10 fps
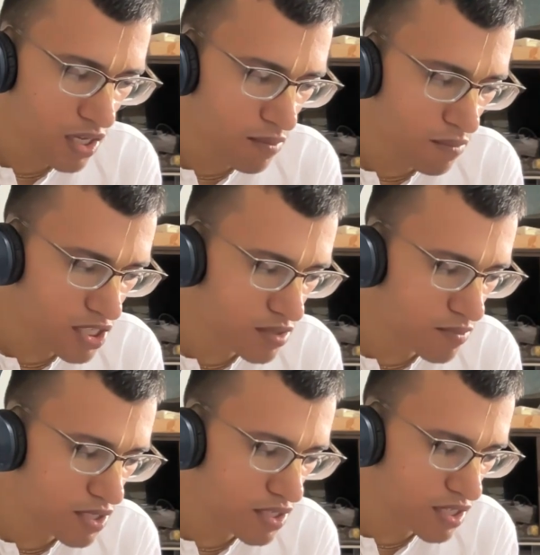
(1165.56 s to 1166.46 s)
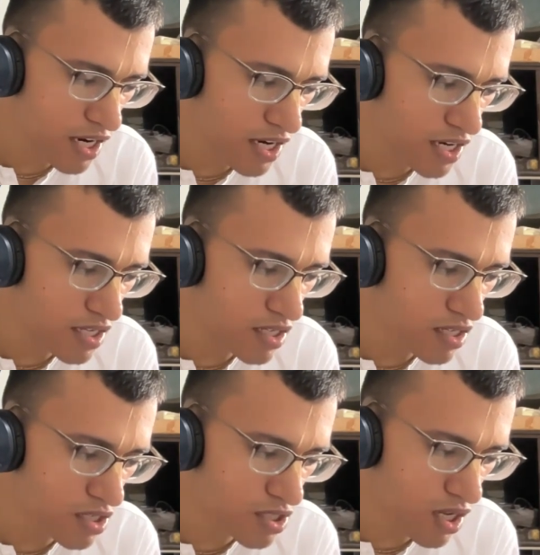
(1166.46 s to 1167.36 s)
He must be trained
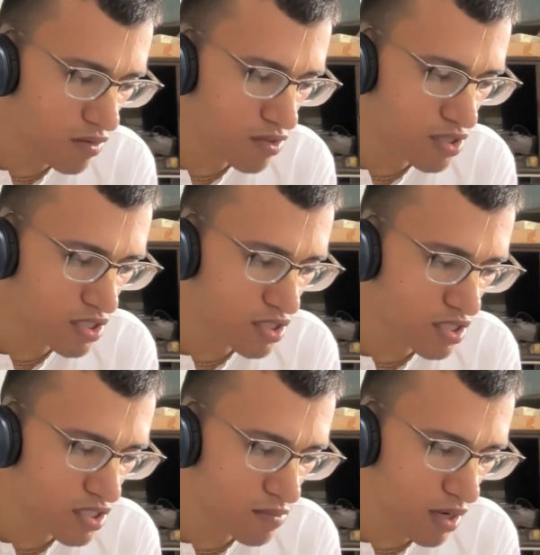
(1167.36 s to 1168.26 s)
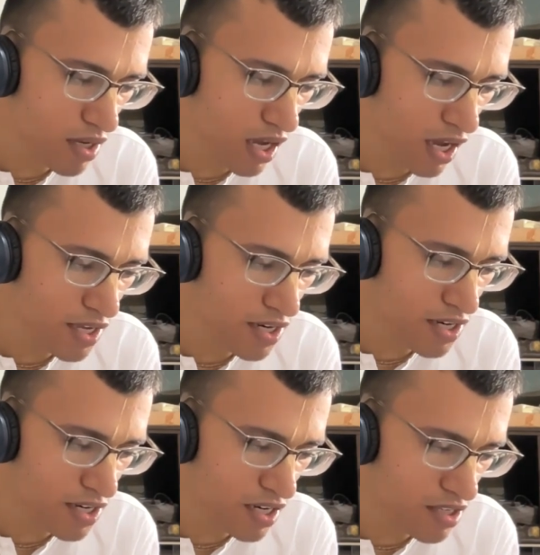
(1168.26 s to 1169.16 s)
in Krishna consciousness by higher
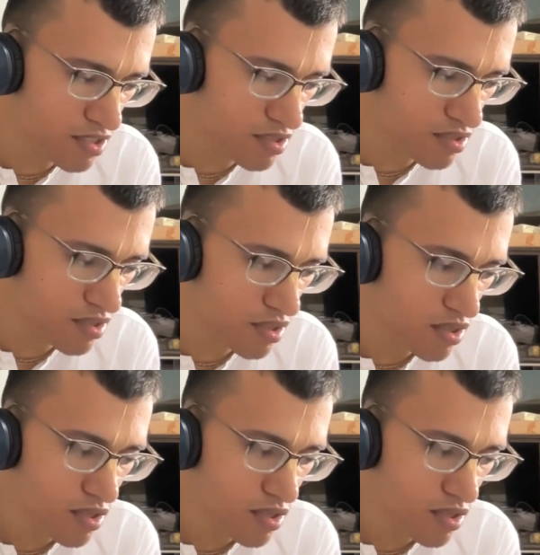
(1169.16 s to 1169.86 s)
intelligence.